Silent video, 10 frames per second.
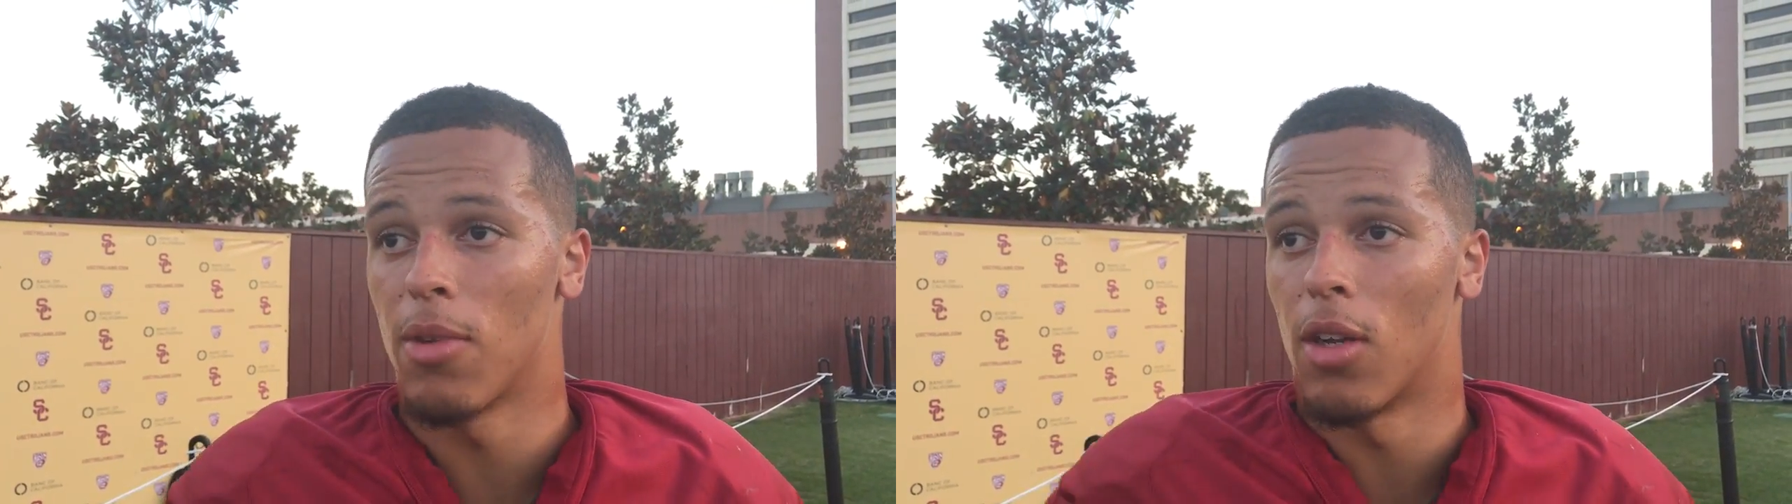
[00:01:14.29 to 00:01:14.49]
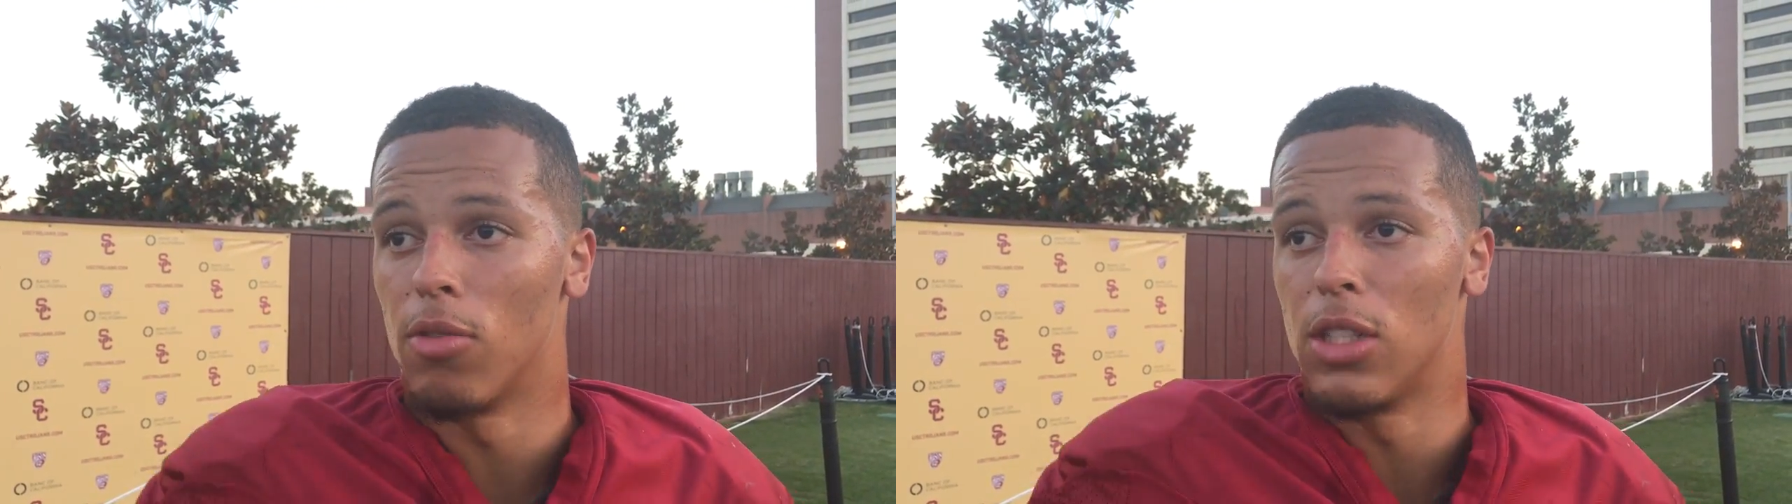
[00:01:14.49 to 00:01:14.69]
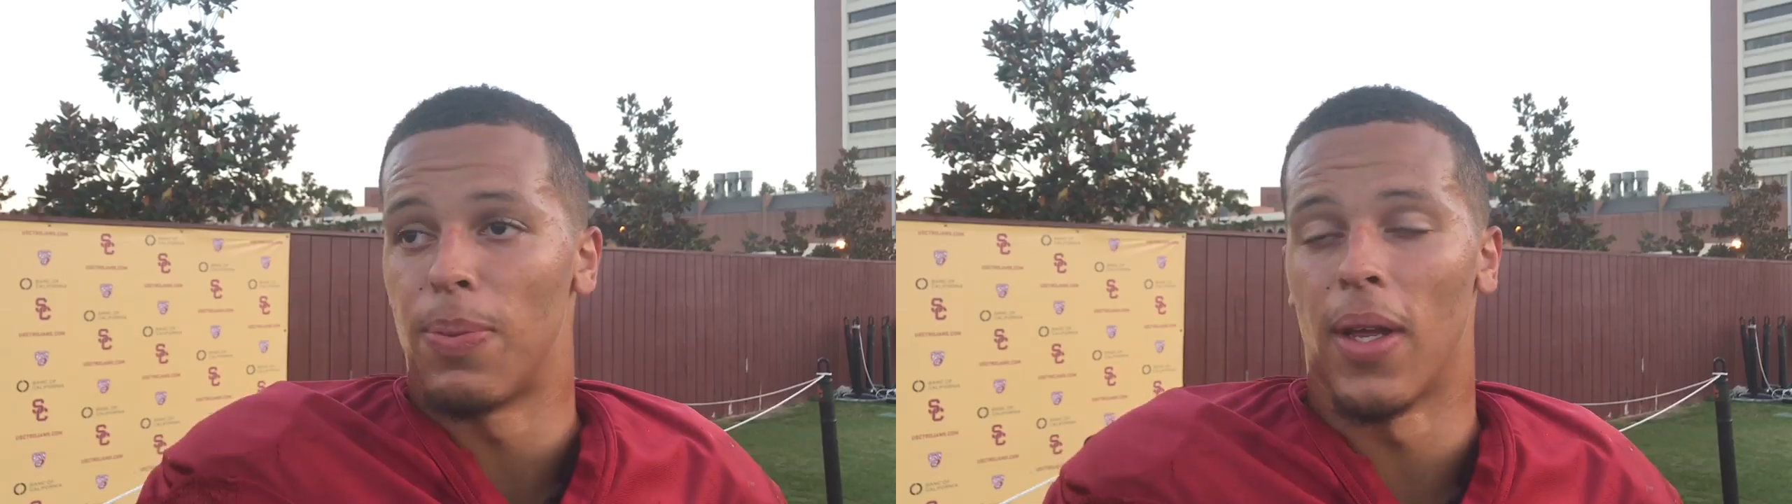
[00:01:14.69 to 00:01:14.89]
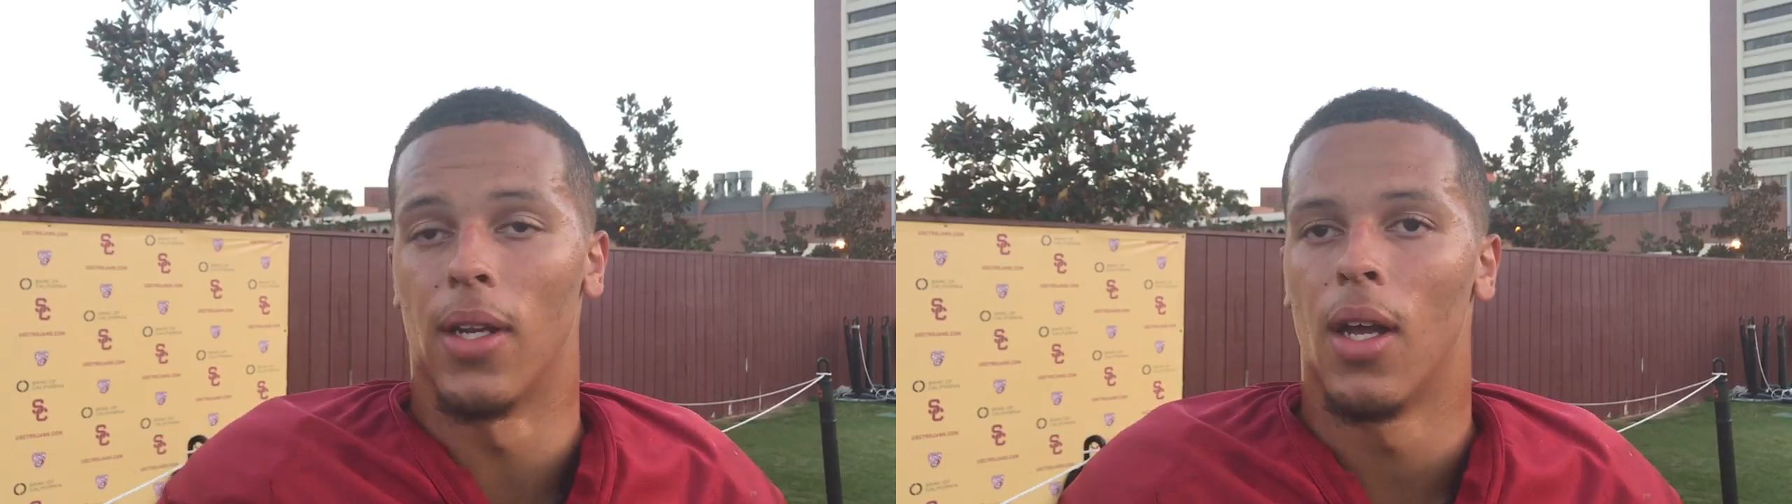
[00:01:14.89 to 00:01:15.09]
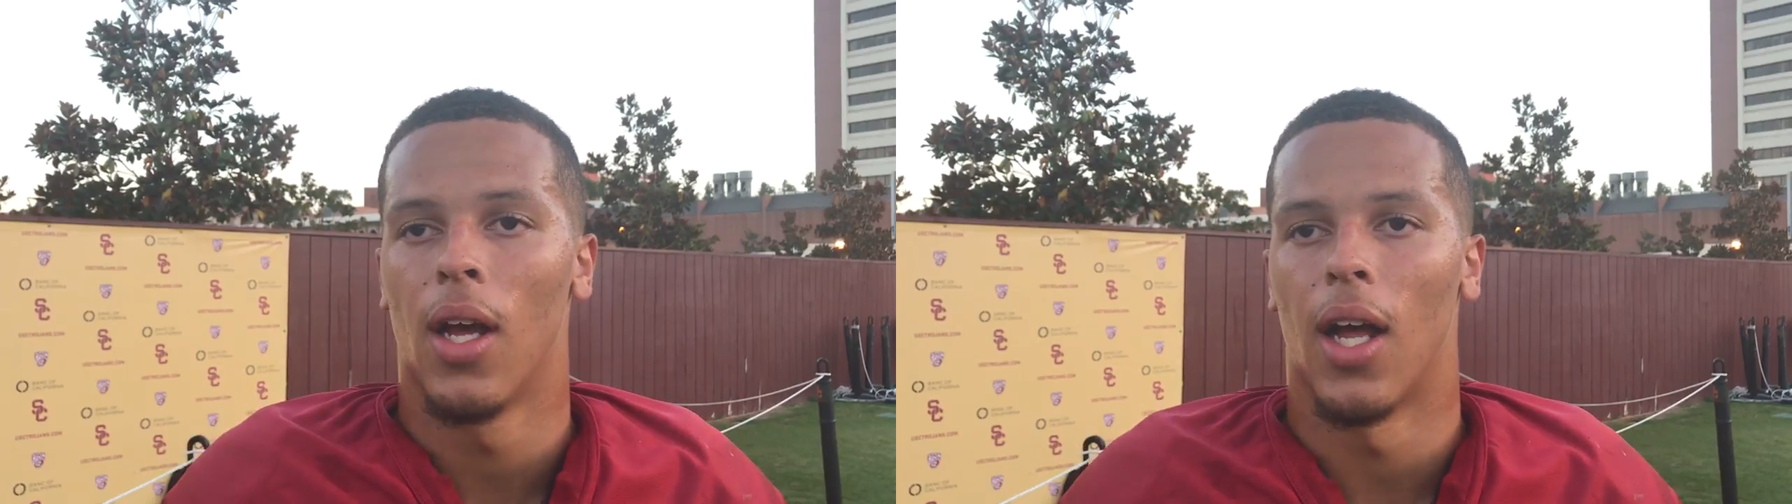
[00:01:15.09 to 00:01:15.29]
You know, we
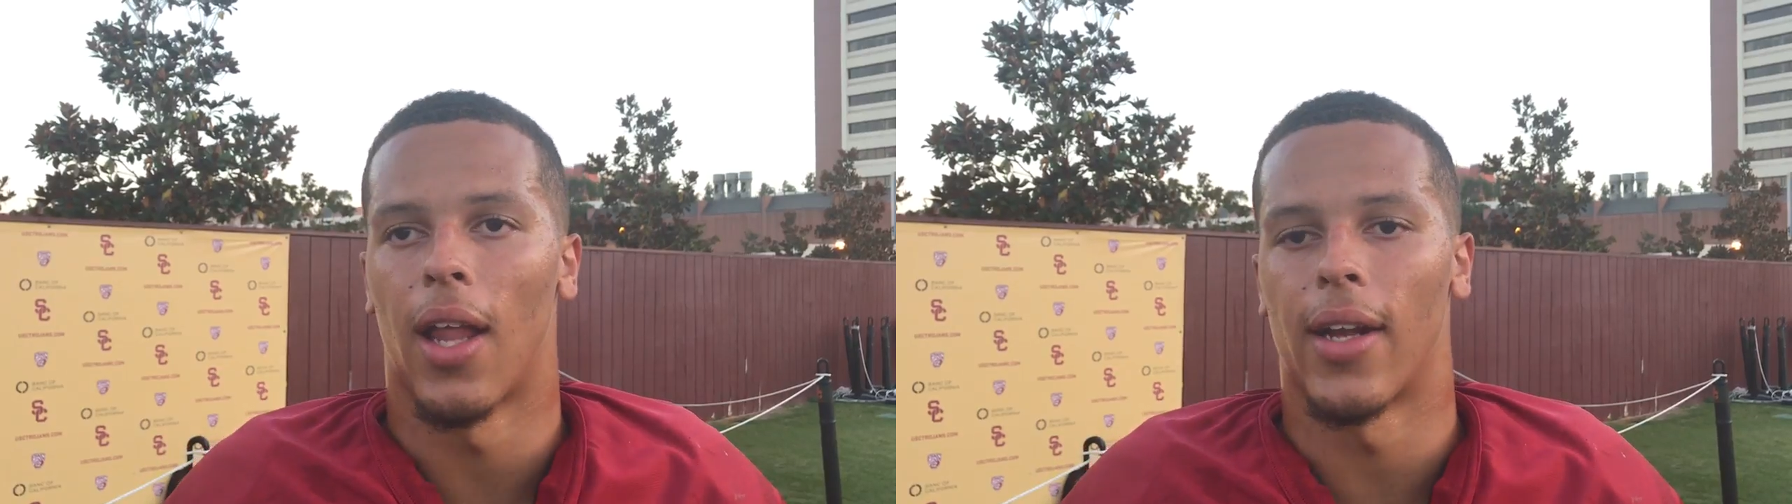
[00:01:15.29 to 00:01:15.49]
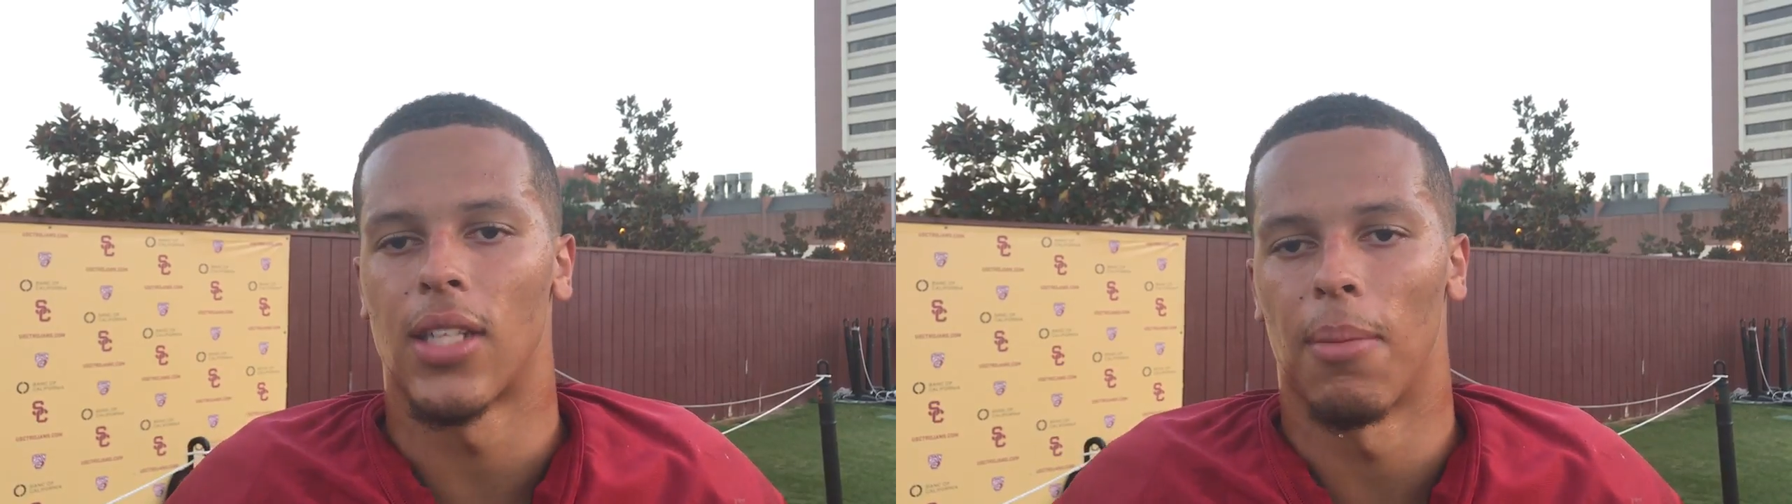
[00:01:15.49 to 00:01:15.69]
spend a lot of